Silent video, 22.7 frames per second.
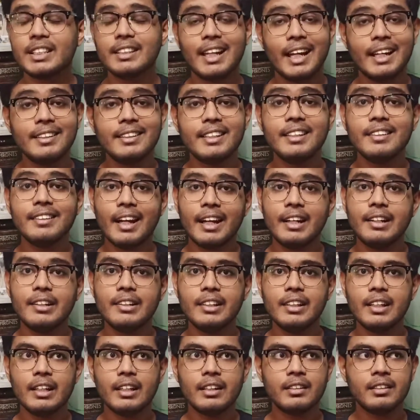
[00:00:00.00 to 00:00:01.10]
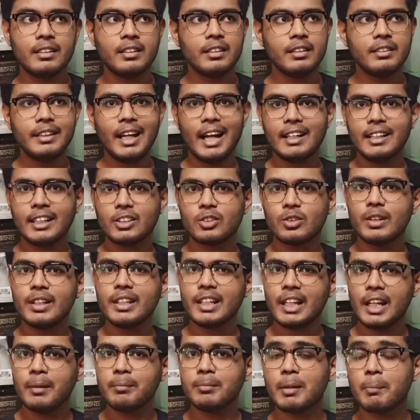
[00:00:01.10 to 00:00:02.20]
in 1990, and that actually
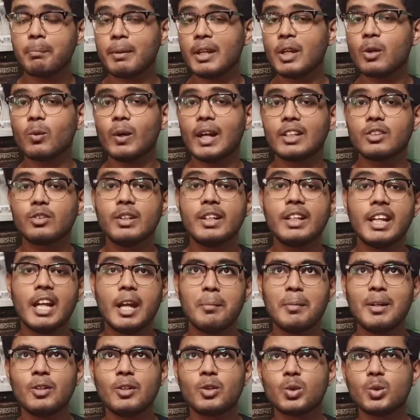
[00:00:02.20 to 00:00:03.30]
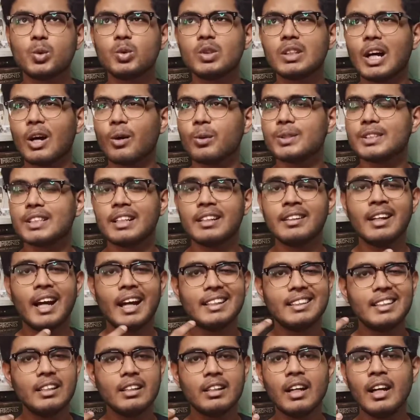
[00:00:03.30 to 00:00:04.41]
came, the prequel actually came in 2000, I
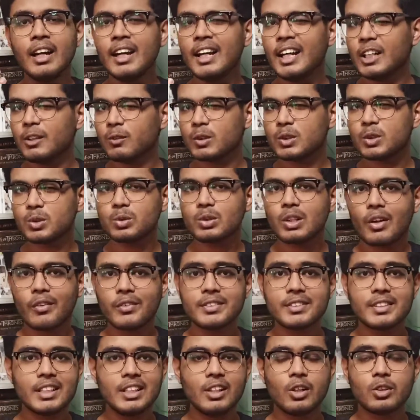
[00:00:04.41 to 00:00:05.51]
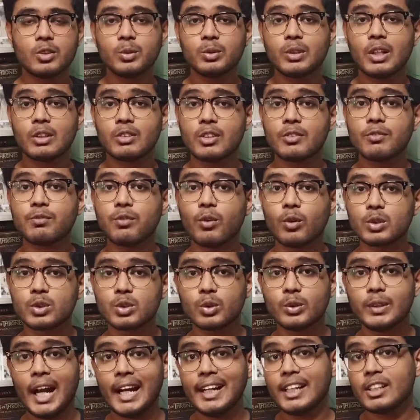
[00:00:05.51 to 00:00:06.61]
think it was 2003 or 2004. So
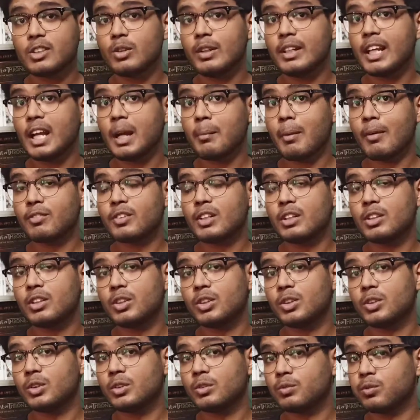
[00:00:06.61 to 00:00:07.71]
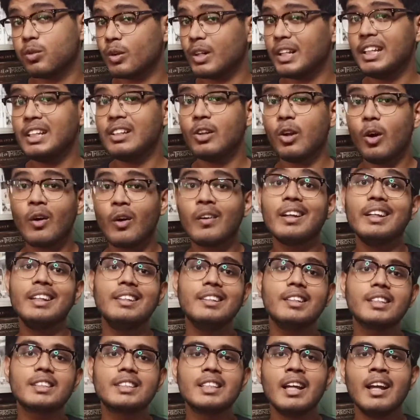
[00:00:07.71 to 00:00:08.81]
that actually came after 14 long
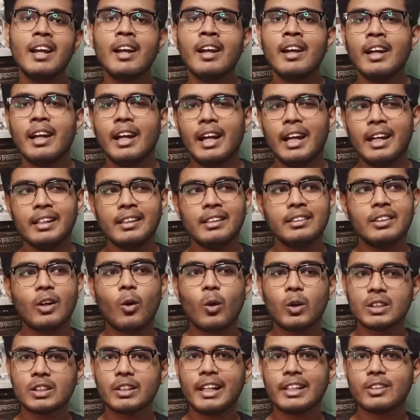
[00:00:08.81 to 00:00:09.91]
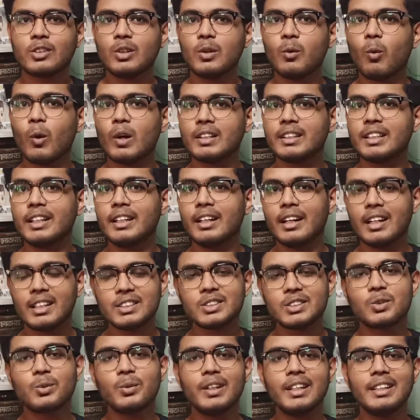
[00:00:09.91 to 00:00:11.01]
years, and the author actually wanted us
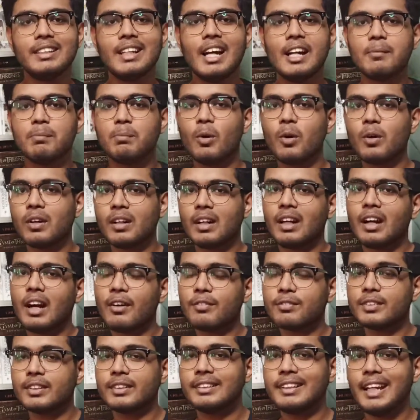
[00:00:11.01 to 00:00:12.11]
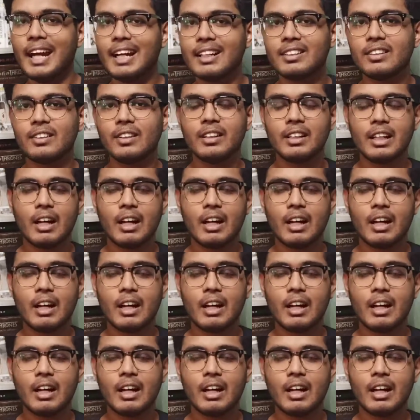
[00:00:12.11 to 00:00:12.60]
to read that book after that